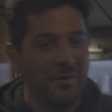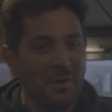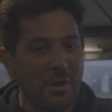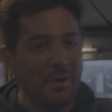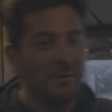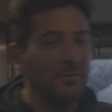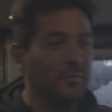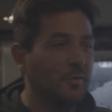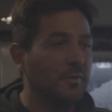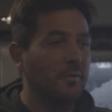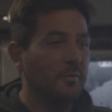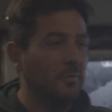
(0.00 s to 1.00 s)
gonna hit you.
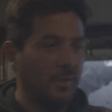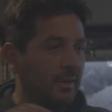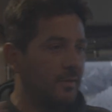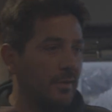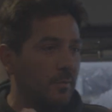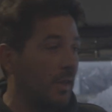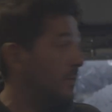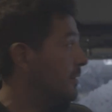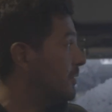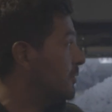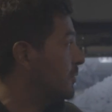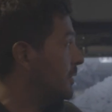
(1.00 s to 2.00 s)
So it's
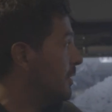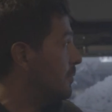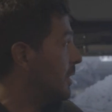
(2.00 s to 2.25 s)
amazing to see the